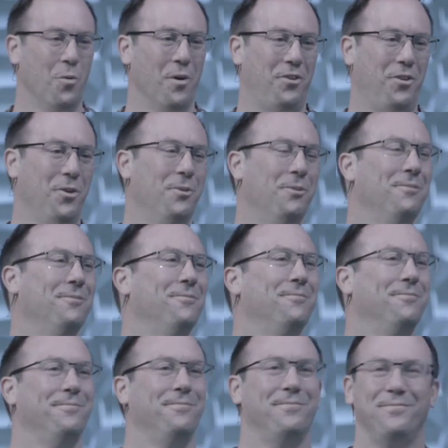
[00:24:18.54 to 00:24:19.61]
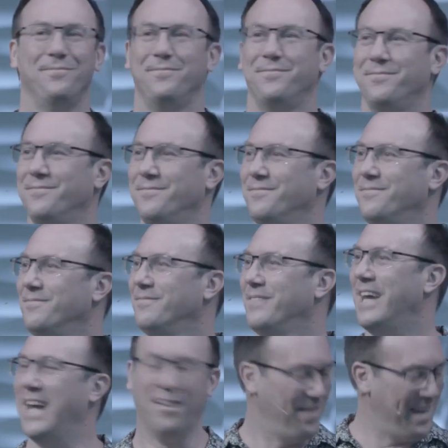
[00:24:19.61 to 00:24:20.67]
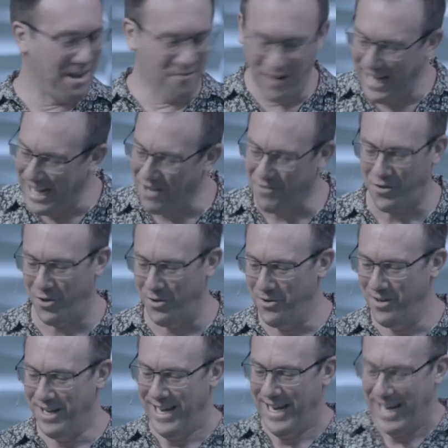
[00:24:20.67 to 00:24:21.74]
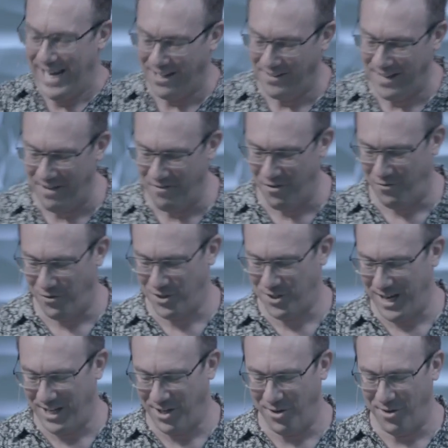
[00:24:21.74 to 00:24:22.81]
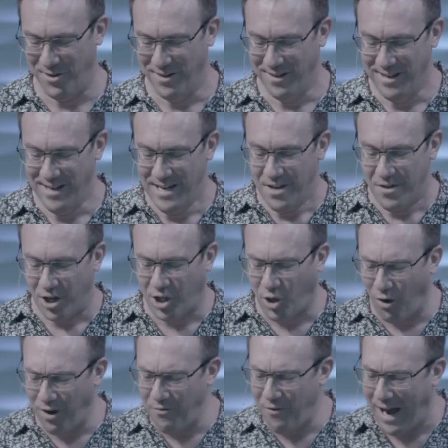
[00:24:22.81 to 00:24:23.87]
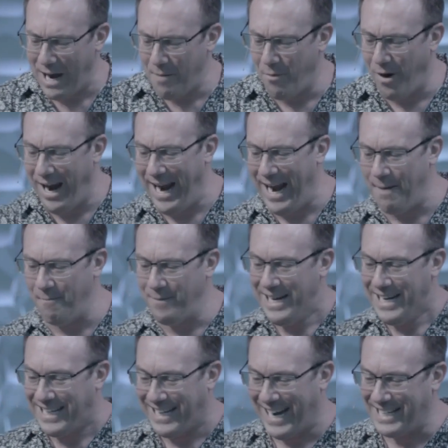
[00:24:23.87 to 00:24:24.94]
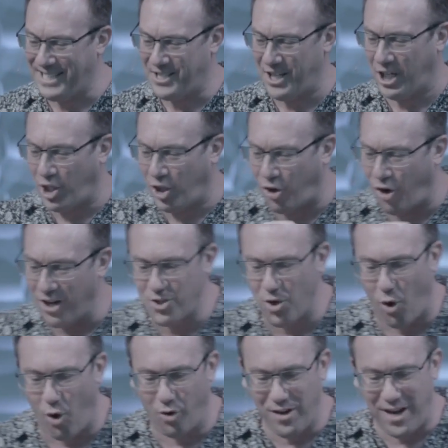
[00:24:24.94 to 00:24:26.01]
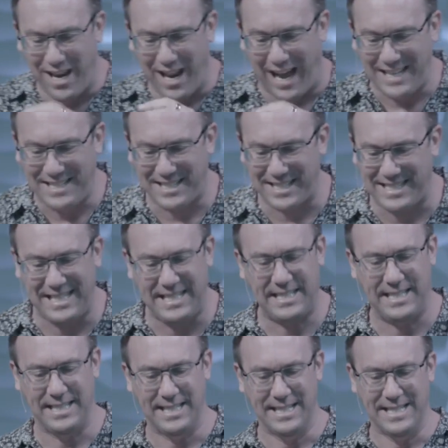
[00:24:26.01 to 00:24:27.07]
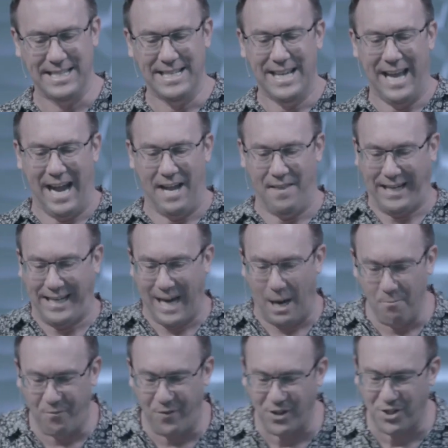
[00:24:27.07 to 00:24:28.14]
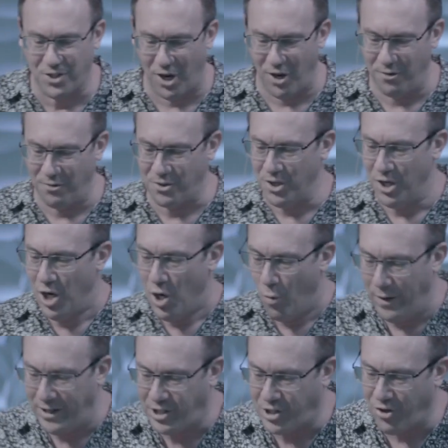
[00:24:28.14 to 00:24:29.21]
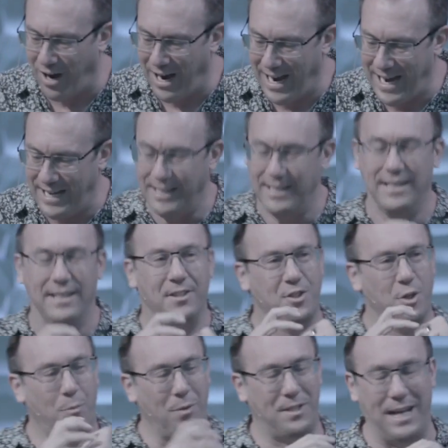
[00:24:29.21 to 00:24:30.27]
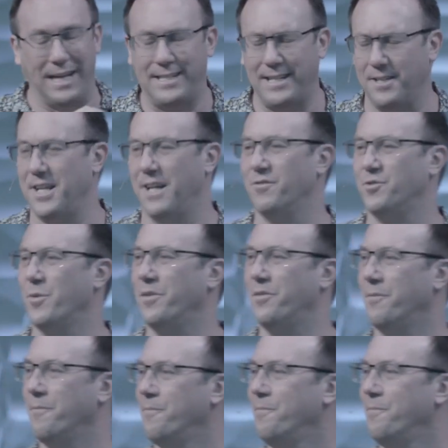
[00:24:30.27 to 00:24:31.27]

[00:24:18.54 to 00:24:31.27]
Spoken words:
with you. He'll never leave you. He'll never forsake you. The call of Abraham cuts across all the niceties and the comfort zones we try to protect ourselves with.